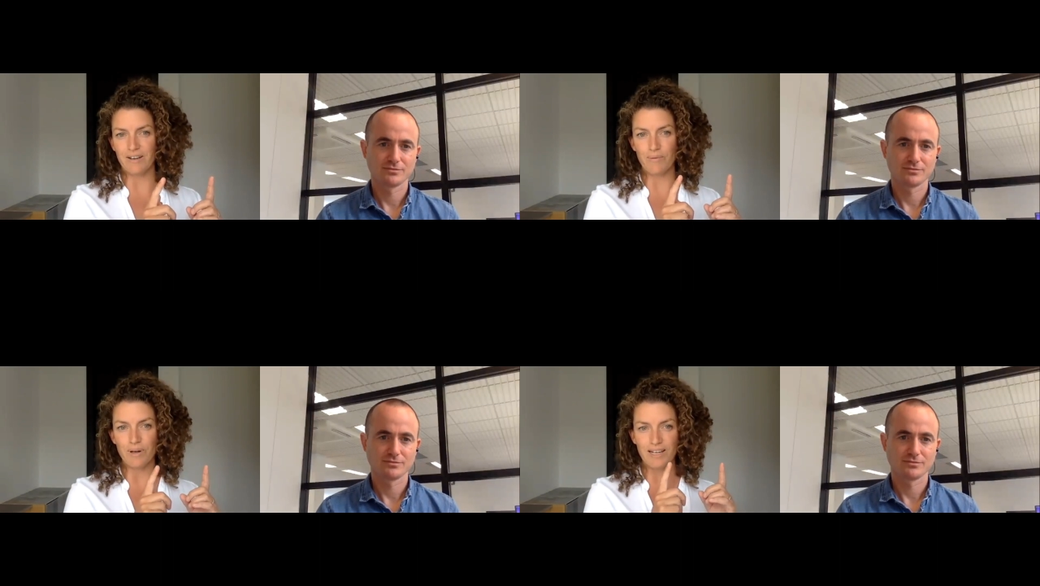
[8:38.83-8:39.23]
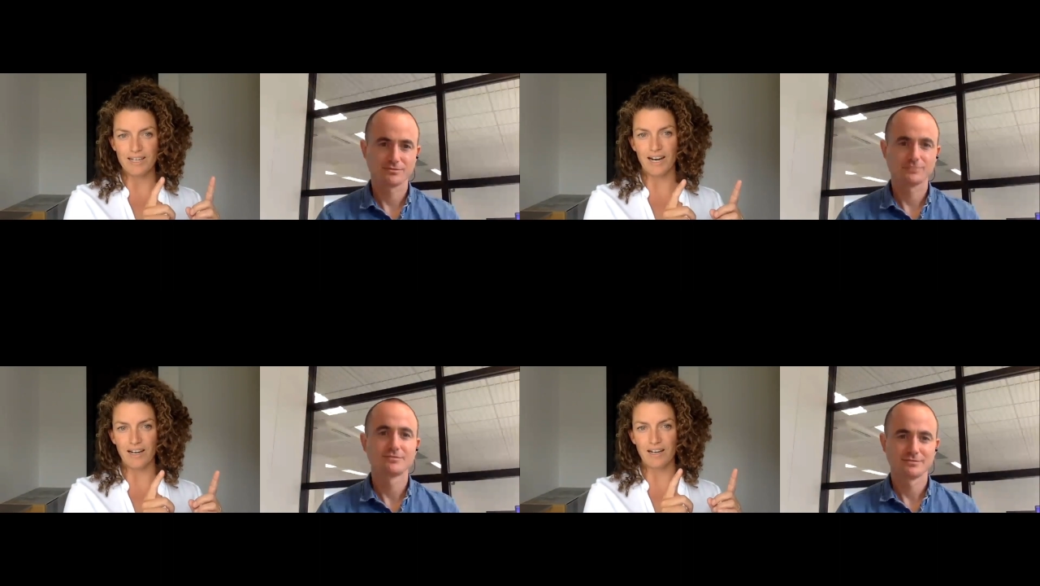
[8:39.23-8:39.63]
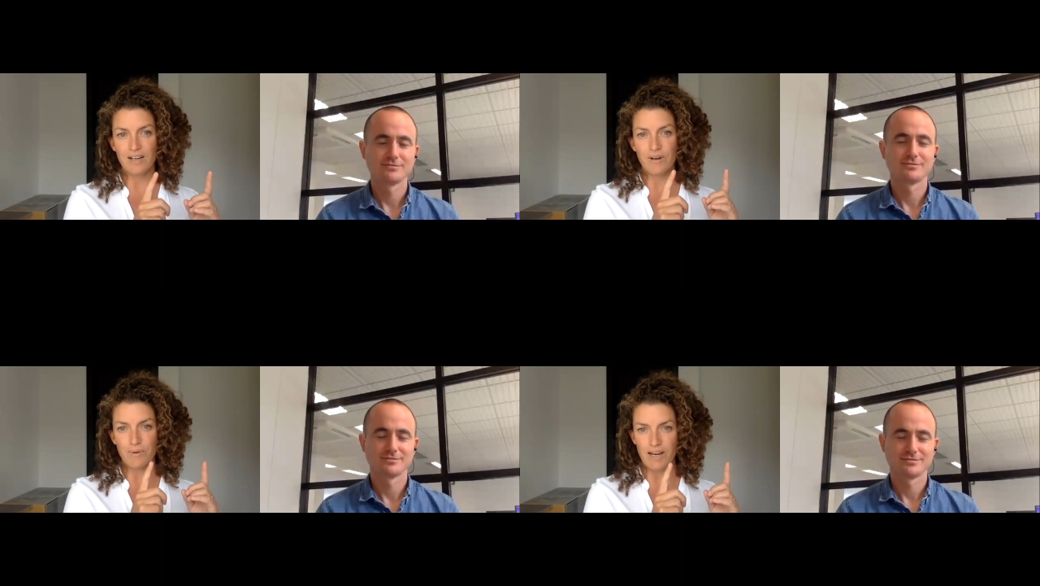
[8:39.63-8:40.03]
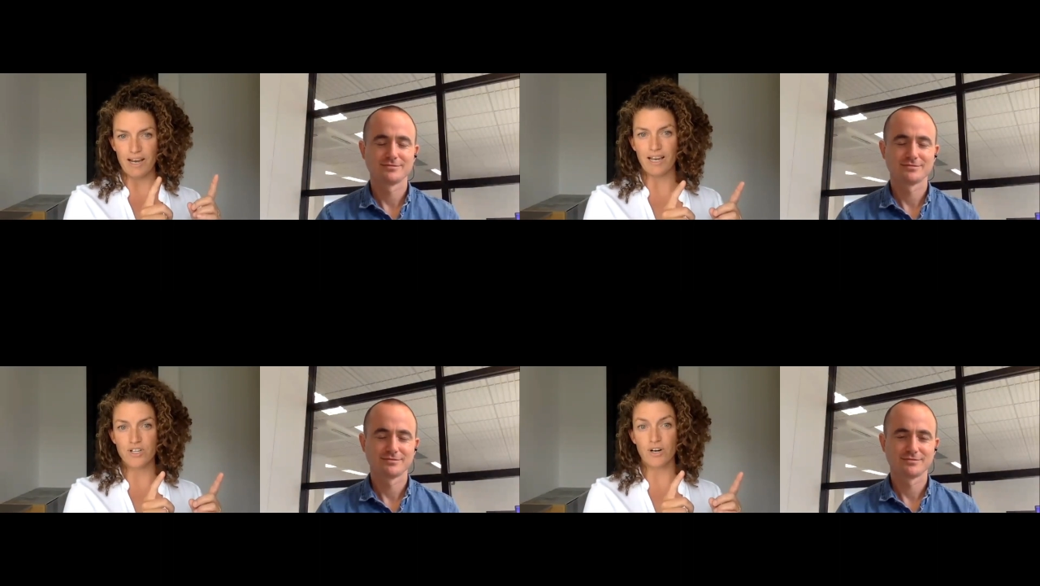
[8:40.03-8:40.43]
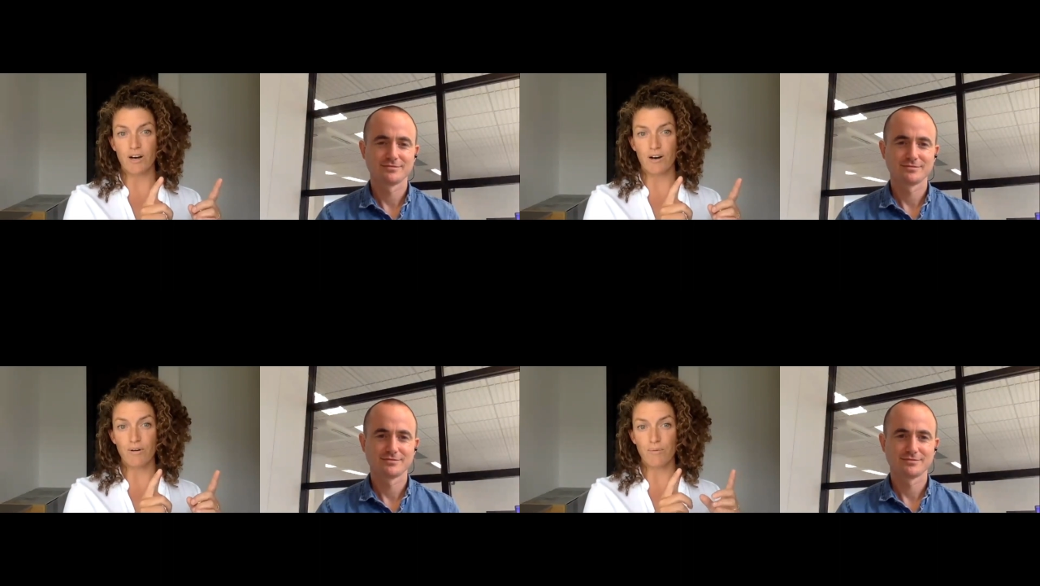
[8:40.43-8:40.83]
Speaker 1: We are young, we are
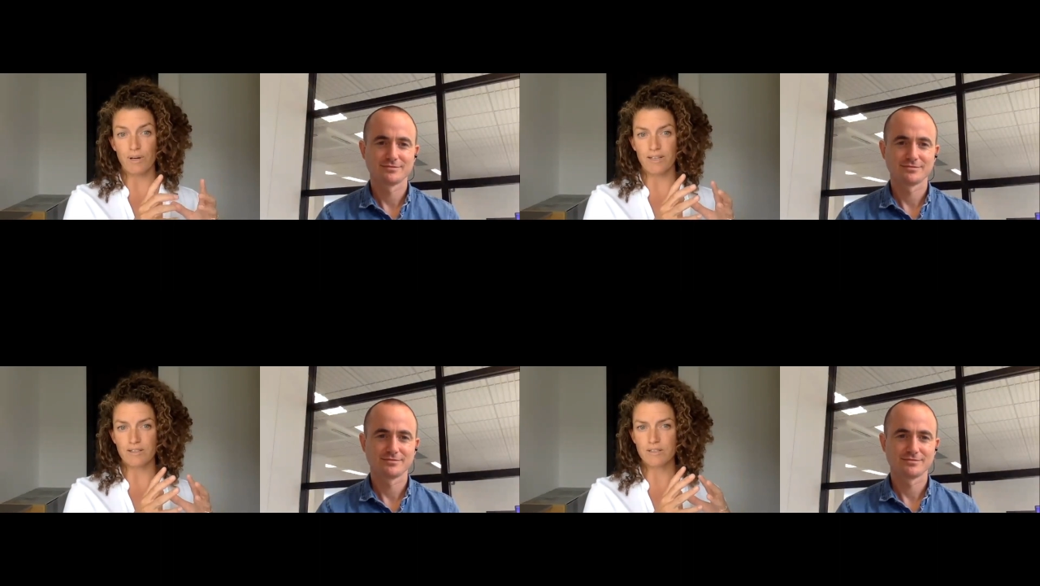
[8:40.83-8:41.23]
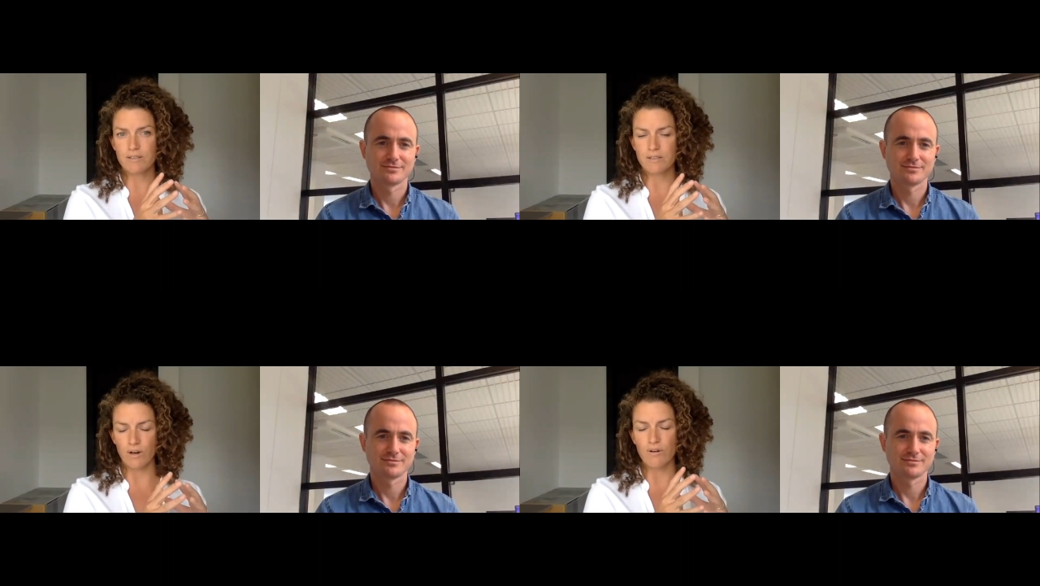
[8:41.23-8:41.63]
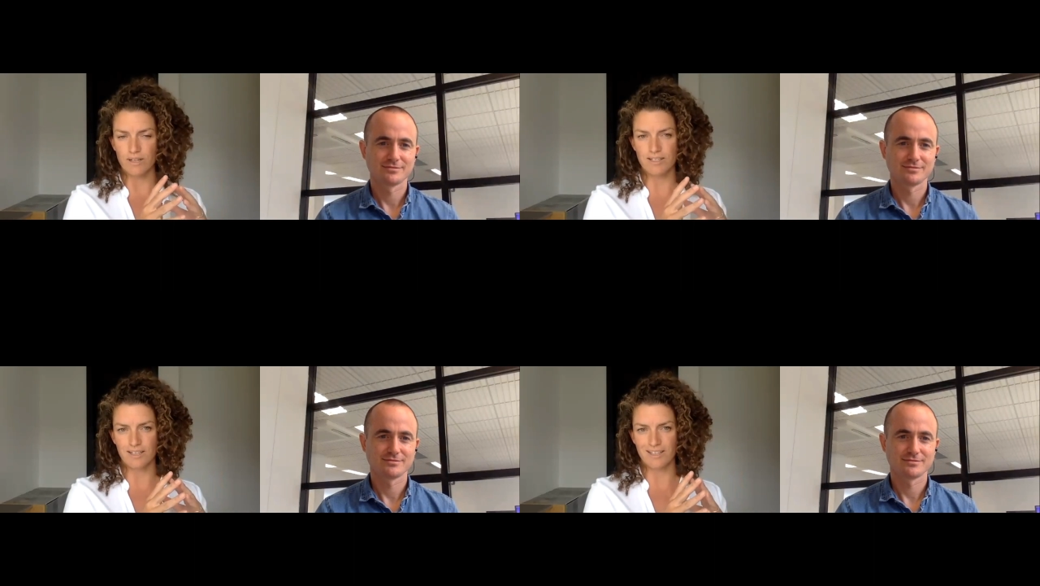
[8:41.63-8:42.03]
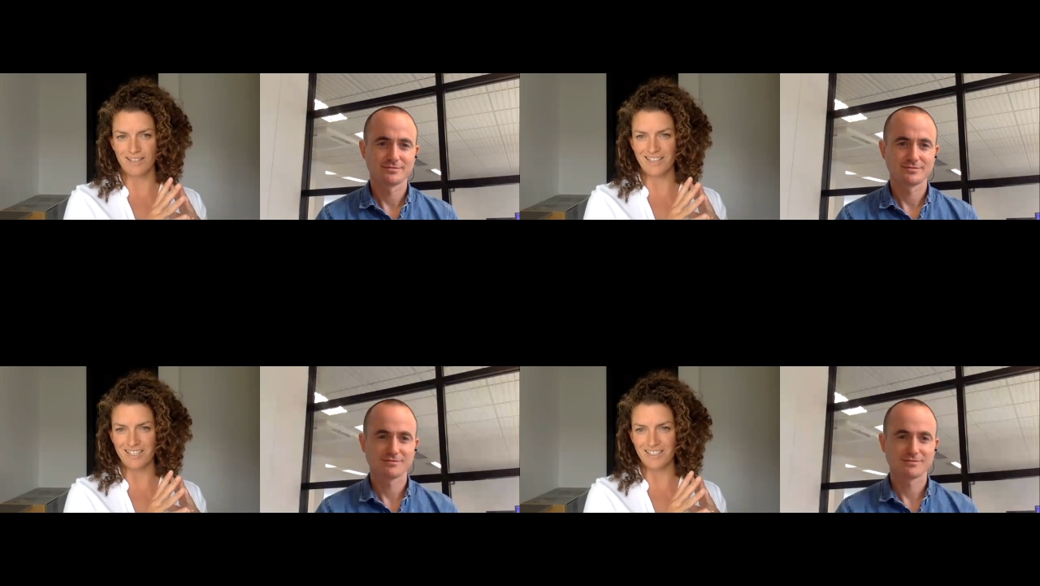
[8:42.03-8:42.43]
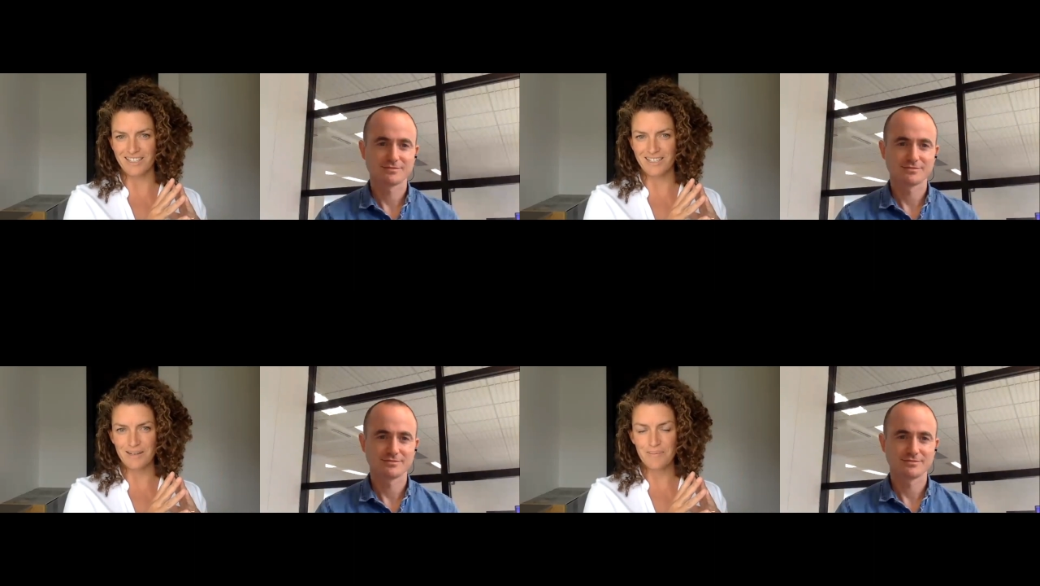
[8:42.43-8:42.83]
agile, we are so
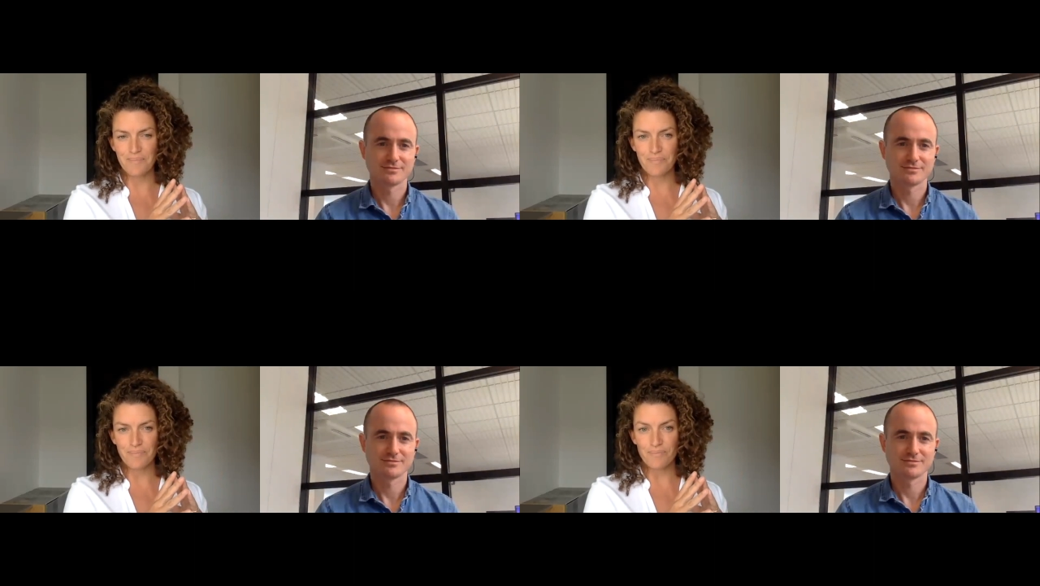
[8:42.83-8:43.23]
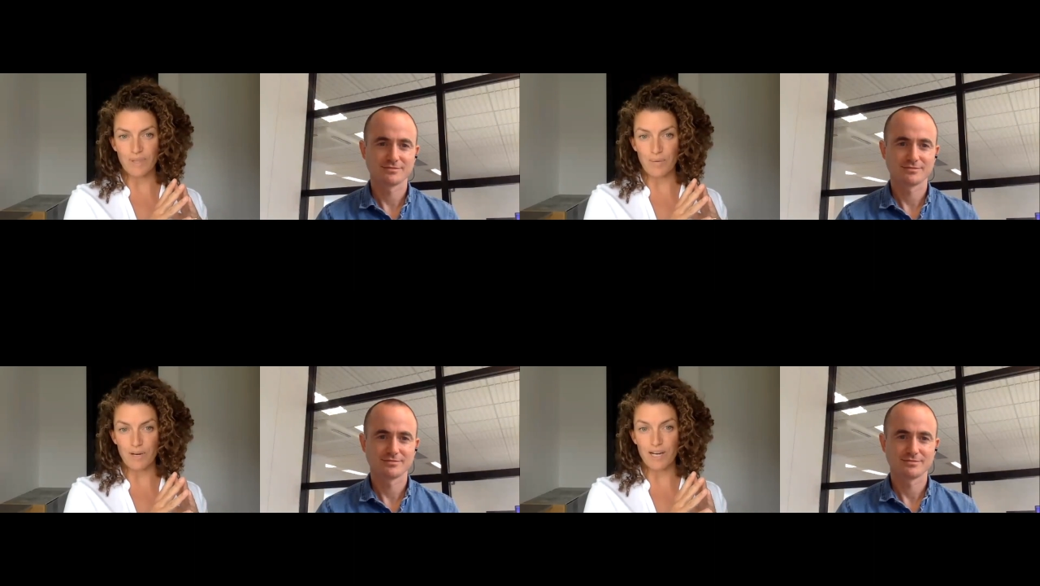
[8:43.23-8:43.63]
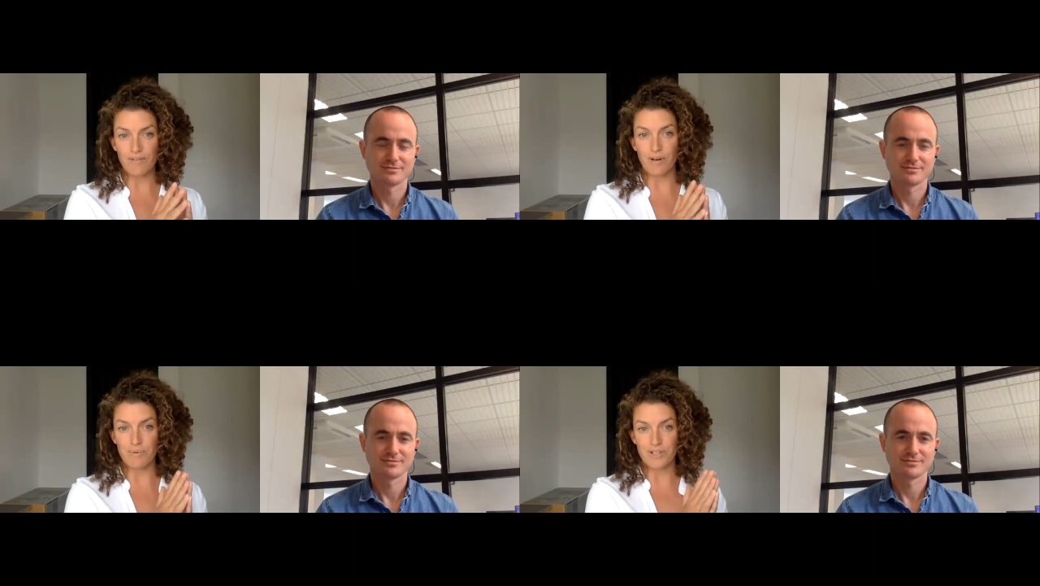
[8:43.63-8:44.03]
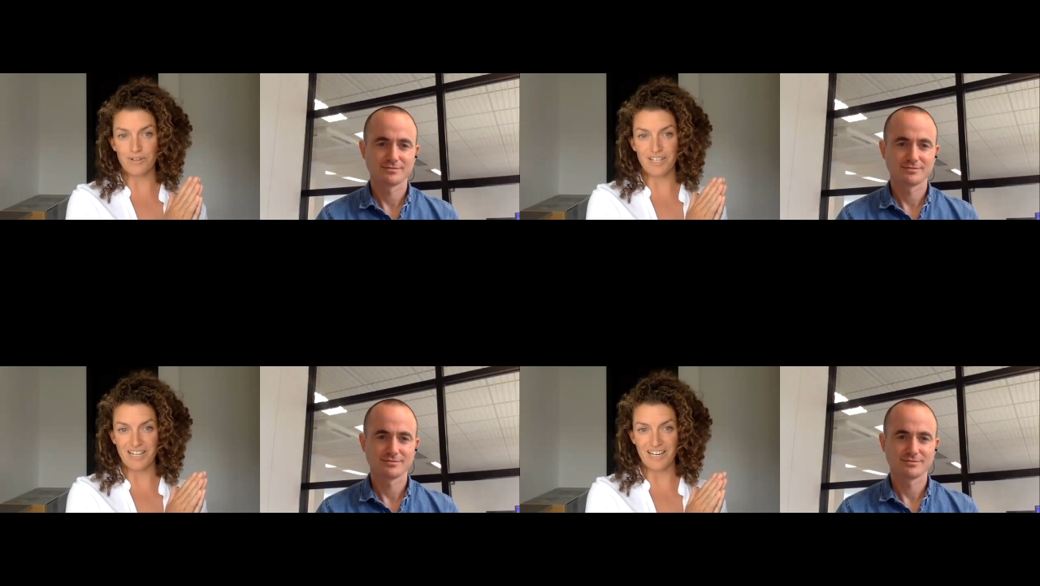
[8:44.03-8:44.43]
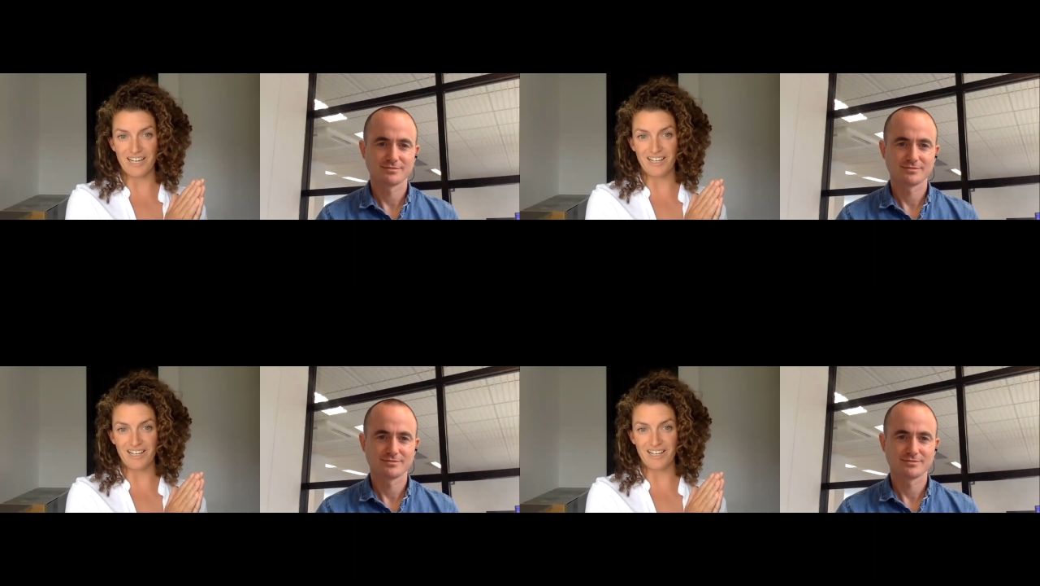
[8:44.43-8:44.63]
interconnected that we have an opportunity here.